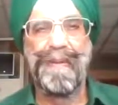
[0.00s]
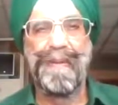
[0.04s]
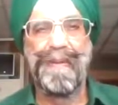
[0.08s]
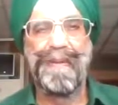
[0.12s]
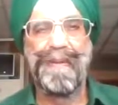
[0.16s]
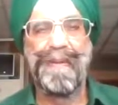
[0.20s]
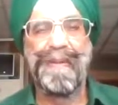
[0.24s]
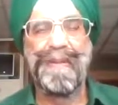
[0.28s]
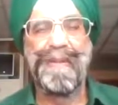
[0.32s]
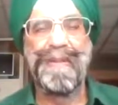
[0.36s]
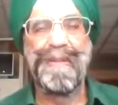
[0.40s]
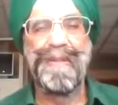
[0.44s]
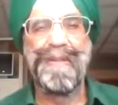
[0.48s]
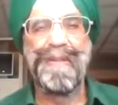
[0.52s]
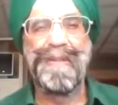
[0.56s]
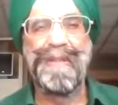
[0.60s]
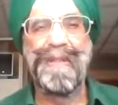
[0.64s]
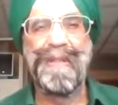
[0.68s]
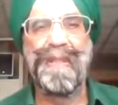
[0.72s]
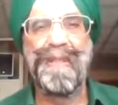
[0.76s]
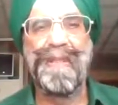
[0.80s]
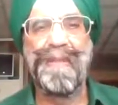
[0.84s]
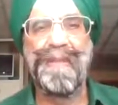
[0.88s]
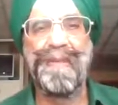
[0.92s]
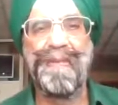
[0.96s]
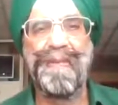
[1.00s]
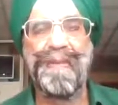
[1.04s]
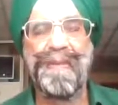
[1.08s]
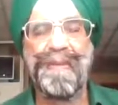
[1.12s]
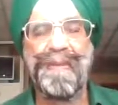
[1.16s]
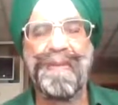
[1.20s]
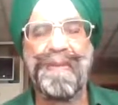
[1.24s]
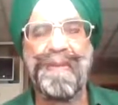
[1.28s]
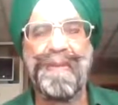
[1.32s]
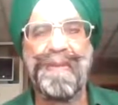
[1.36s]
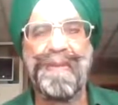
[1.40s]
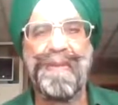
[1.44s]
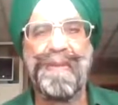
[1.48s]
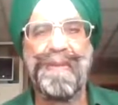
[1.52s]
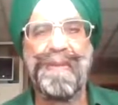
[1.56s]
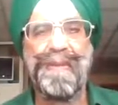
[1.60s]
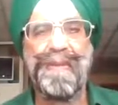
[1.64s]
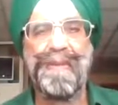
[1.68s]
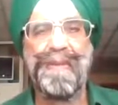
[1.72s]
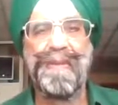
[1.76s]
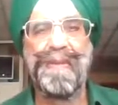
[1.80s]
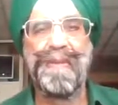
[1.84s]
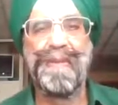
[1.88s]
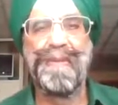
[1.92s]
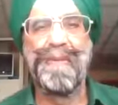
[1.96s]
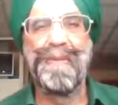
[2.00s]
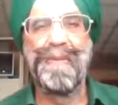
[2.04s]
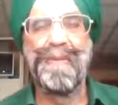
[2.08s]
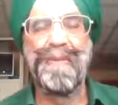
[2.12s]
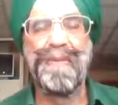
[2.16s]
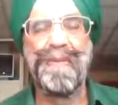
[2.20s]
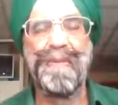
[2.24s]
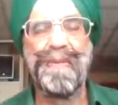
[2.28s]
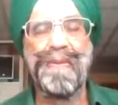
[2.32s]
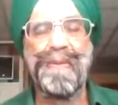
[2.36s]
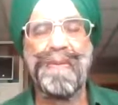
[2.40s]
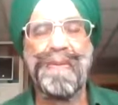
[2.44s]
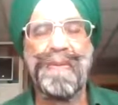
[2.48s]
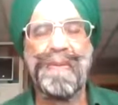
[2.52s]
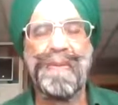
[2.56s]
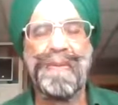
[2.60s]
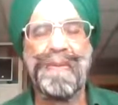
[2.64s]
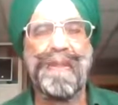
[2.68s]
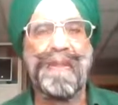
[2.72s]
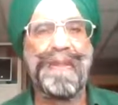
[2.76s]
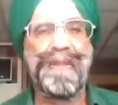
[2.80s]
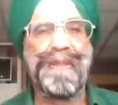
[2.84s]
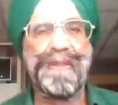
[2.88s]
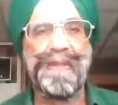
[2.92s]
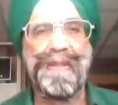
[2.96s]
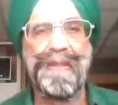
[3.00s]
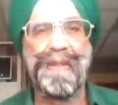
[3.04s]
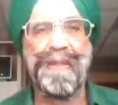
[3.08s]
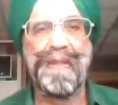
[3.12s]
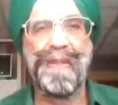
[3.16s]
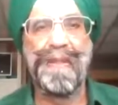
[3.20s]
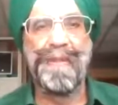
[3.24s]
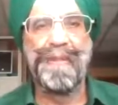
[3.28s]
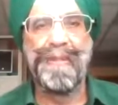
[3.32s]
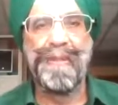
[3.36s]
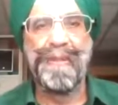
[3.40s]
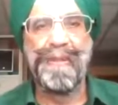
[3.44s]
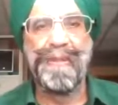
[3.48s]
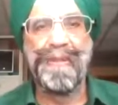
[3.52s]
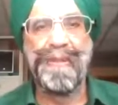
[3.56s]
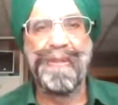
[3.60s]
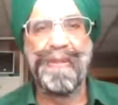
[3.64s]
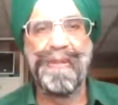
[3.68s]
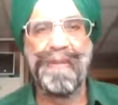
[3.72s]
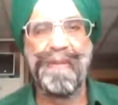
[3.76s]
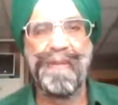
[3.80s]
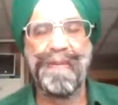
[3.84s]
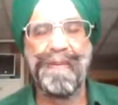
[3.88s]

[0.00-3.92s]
We can start with Guru Har Sahai Pothi.